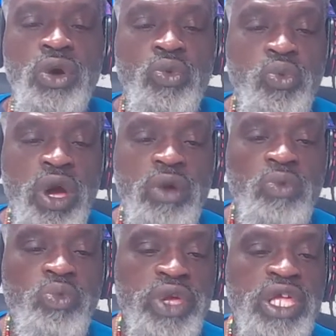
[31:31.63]
what
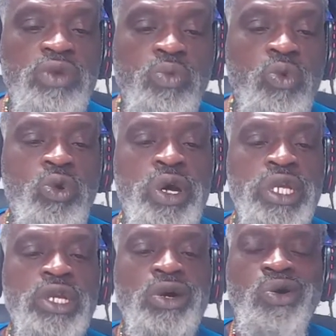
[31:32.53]
we want
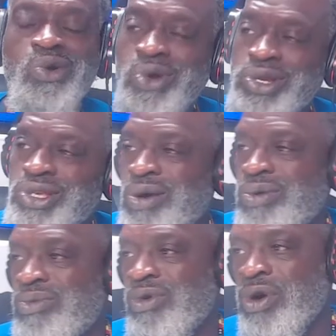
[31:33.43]
or don't
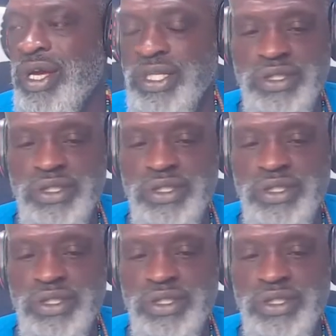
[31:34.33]
want.